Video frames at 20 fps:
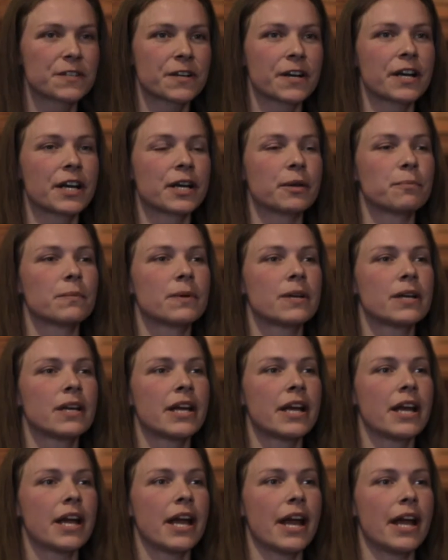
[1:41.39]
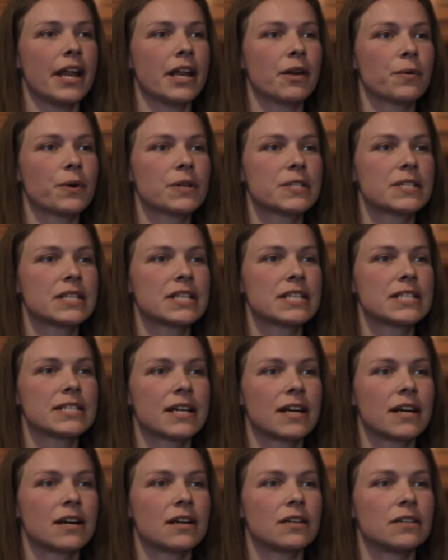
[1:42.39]
time. And it wasn't
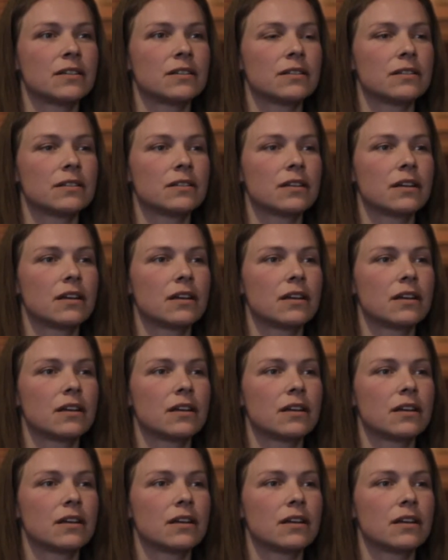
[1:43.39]
until